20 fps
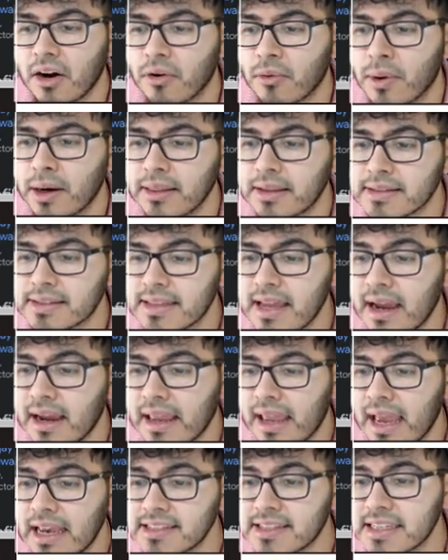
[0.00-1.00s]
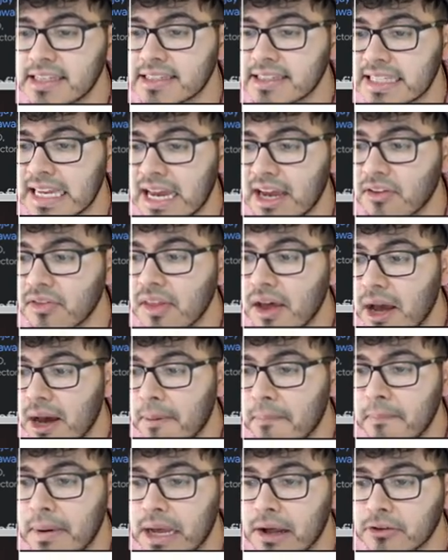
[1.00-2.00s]
right? The stock has is down
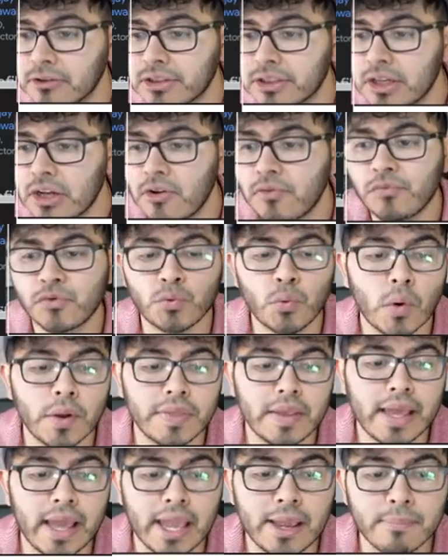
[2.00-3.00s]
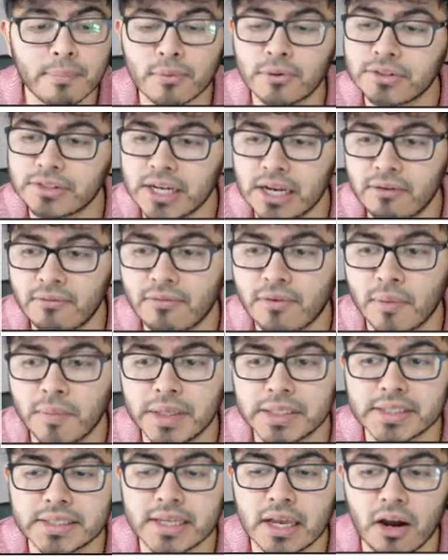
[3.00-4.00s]
about twenty-eight percent from
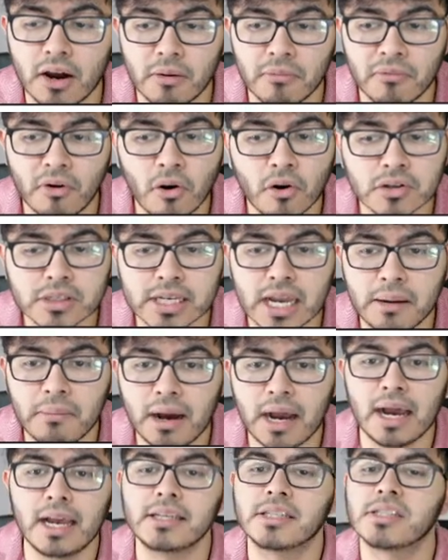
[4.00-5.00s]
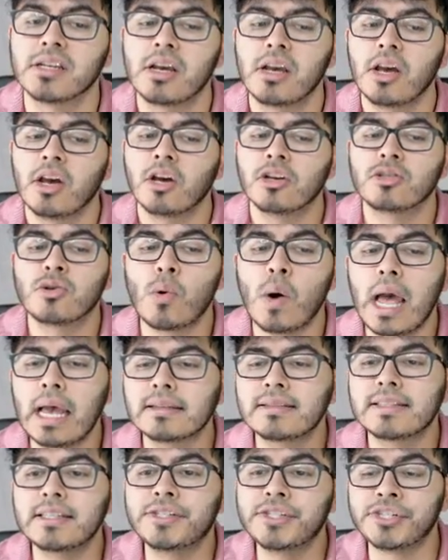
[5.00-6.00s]
its um, all-time highs. So
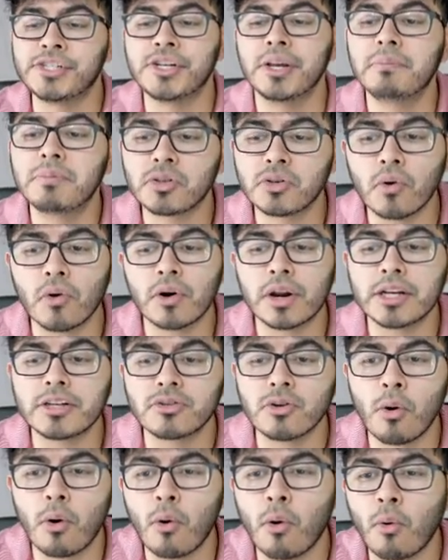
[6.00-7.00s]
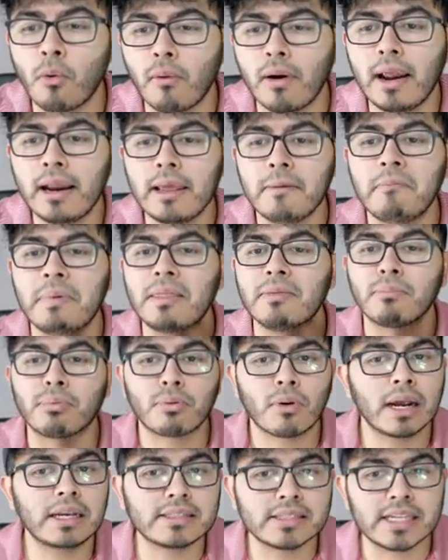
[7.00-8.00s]
has the chip shortage already been
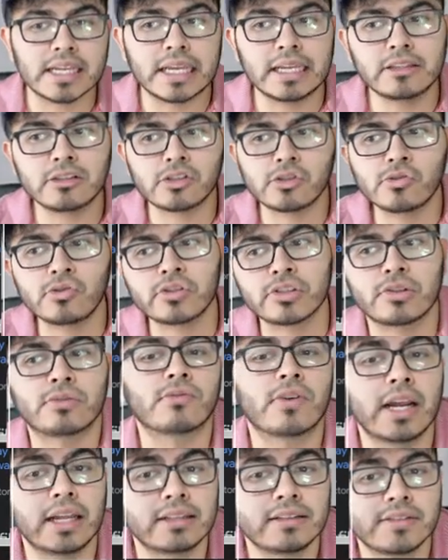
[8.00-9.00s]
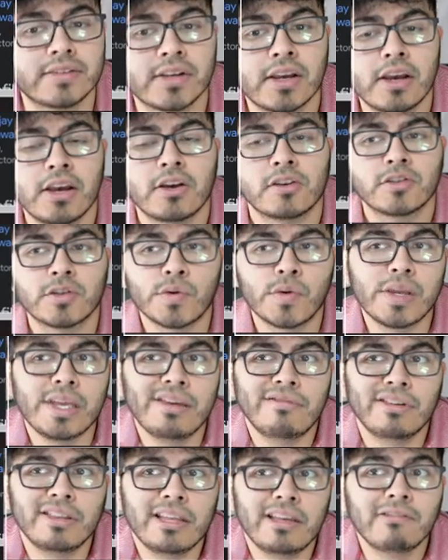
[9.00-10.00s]
priced into Sorrent's? So
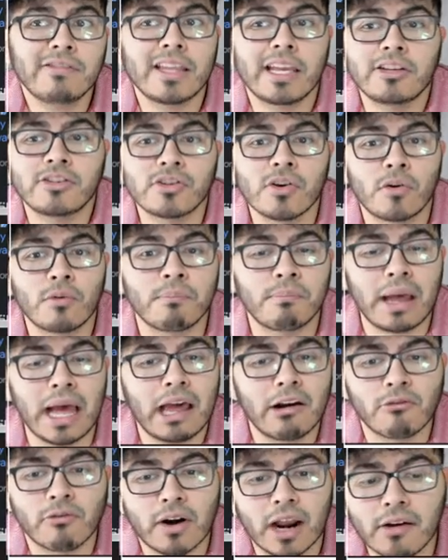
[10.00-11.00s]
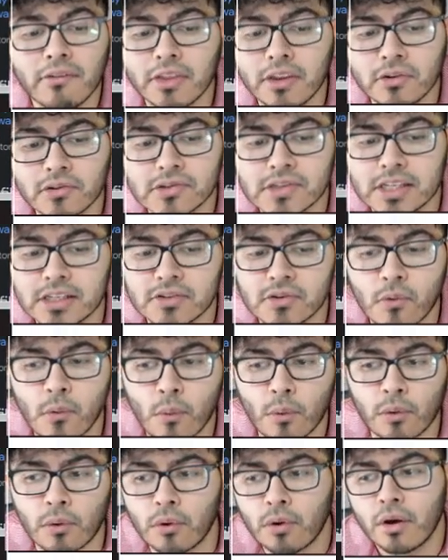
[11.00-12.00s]
even if they show bad revenues this
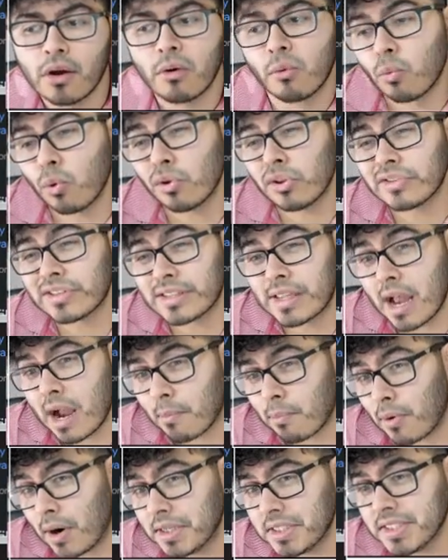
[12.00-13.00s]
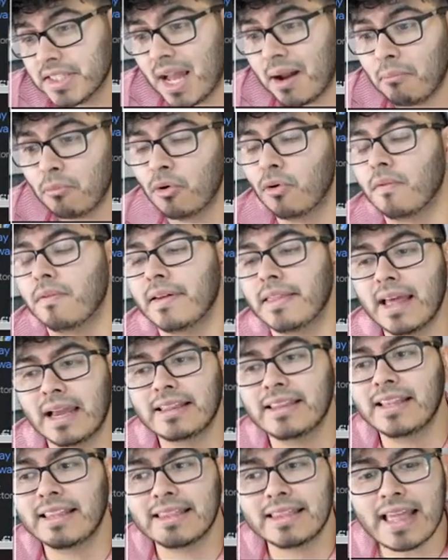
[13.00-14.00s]
quarter, will the stock price not move? And I
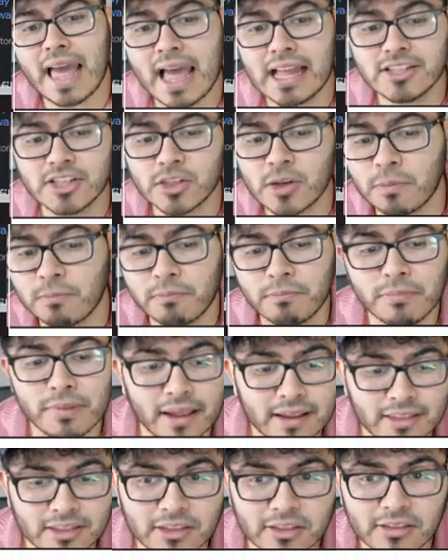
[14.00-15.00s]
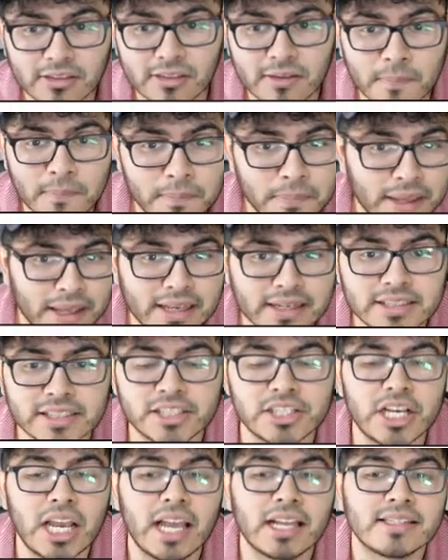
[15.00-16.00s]
think that's the like the biggest
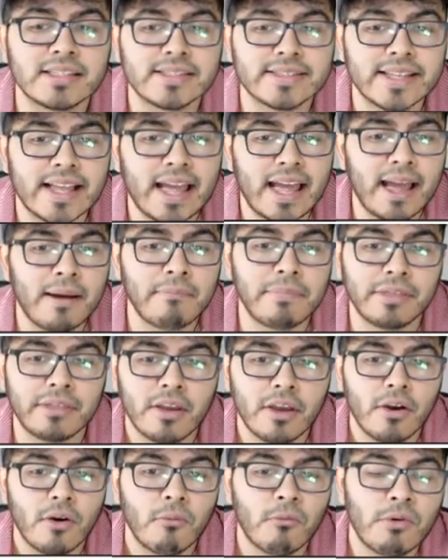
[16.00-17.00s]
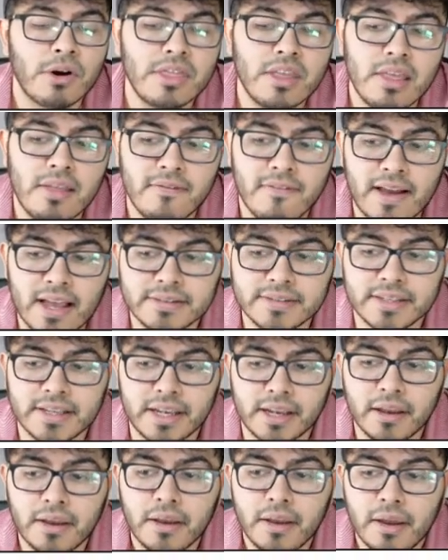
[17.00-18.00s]
chances that happen when
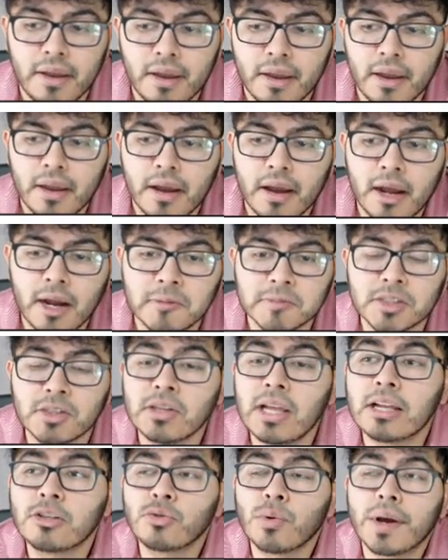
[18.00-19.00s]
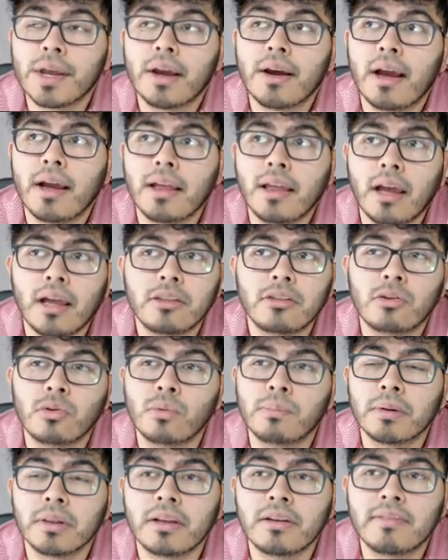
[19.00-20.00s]
investing. Um, so that's why I, I do
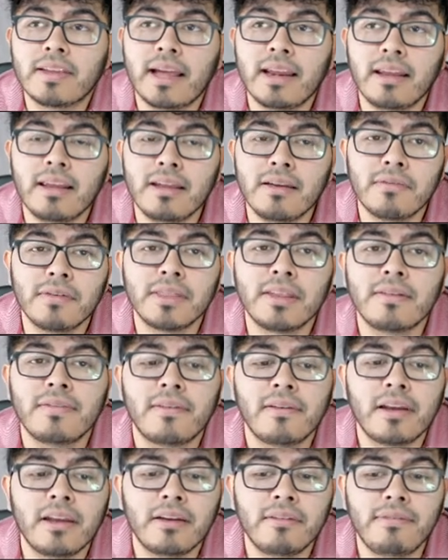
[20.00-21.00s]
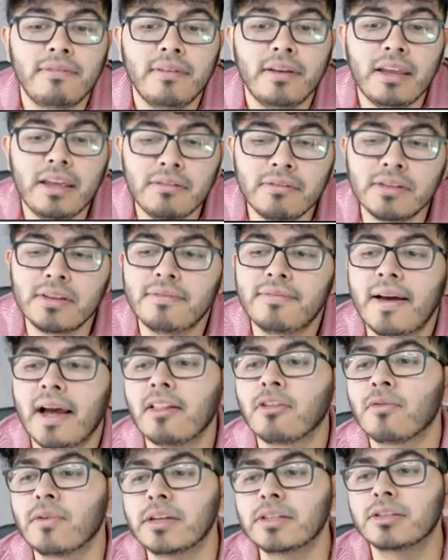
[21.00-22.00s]
believe that even if if even if
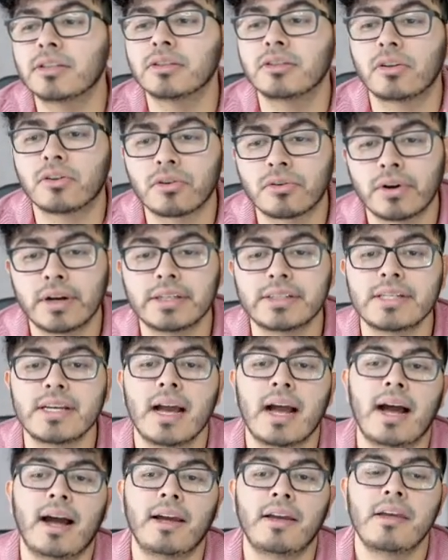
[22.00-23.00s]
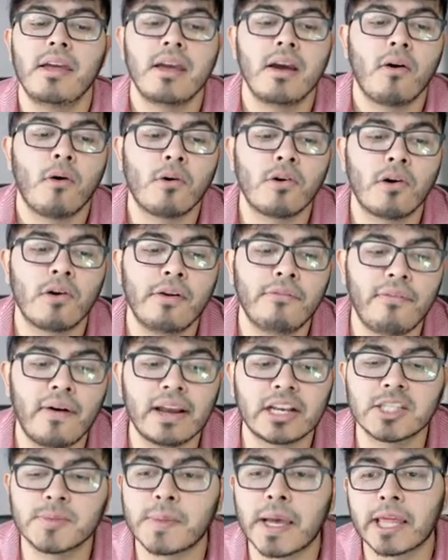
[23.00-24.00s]
valuations are crazy high, or if I
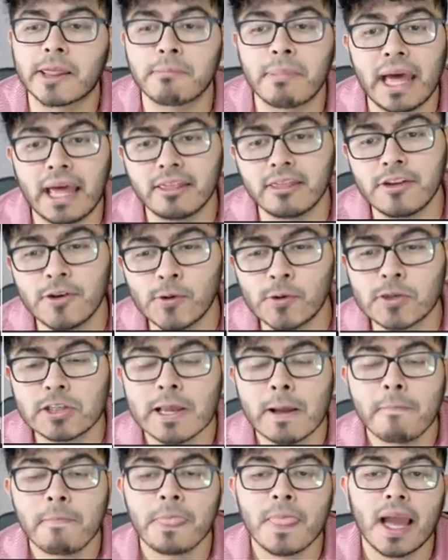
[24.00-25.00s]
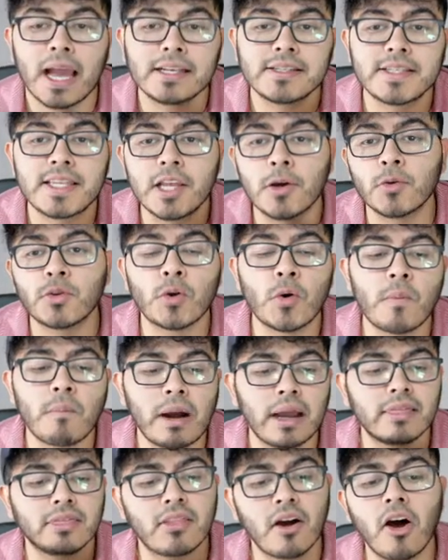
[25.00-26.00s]
expect bad news, I still don't
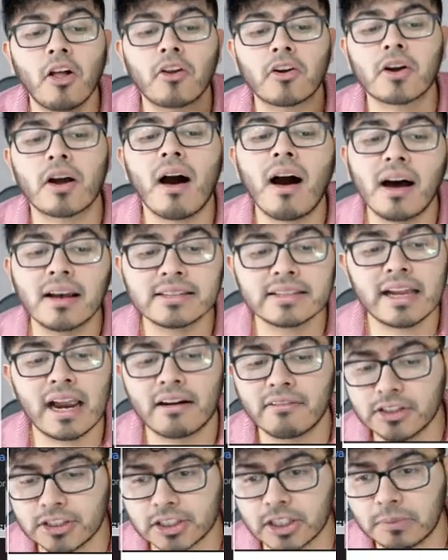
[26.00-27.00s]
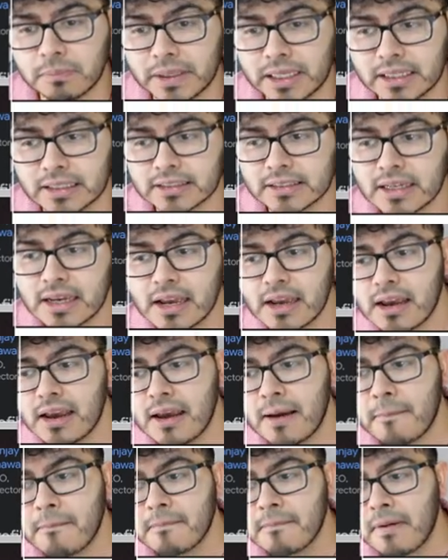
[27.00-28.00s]
mind dollar cost averaging because
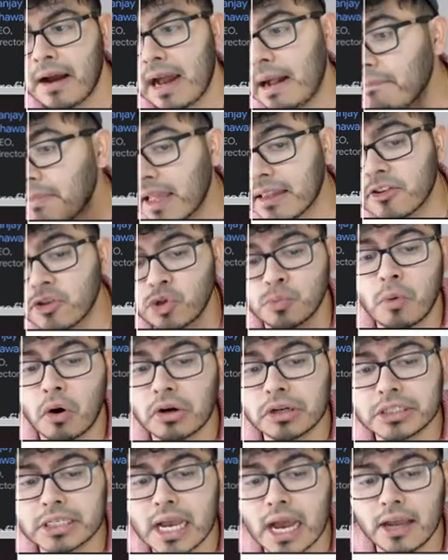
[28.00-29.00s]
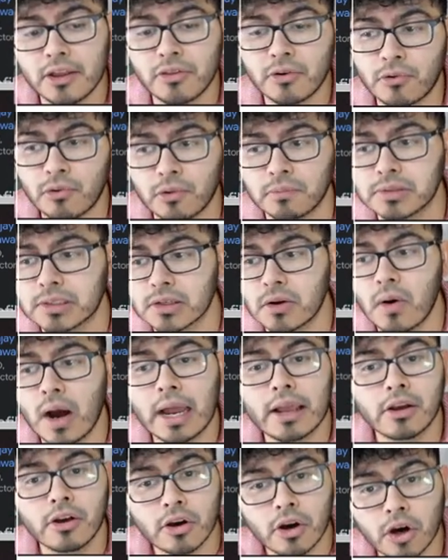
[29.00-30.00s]
I'm not the smartest guy in the group, so I
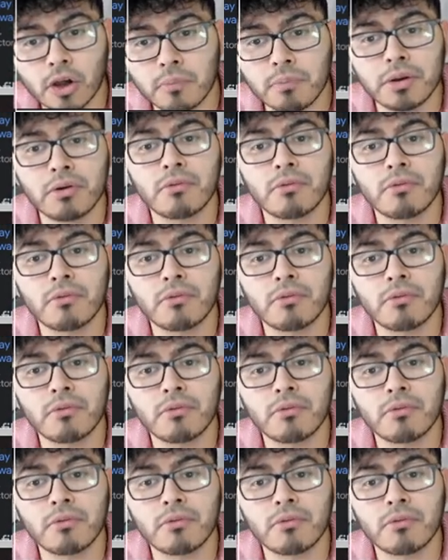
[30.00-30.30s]
could be